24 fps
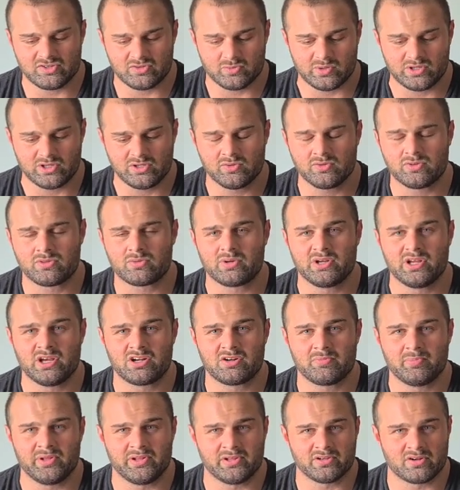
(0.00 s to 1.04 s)
we're doing 300
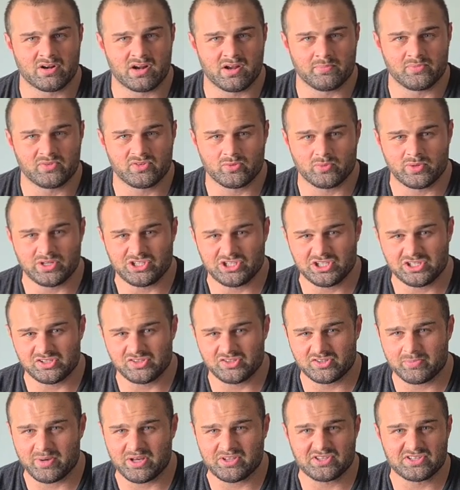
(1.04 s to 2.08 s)
milligrams, which is
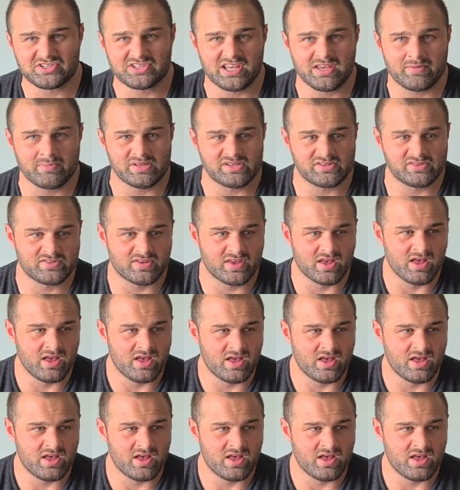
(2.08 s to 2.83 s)
about the same as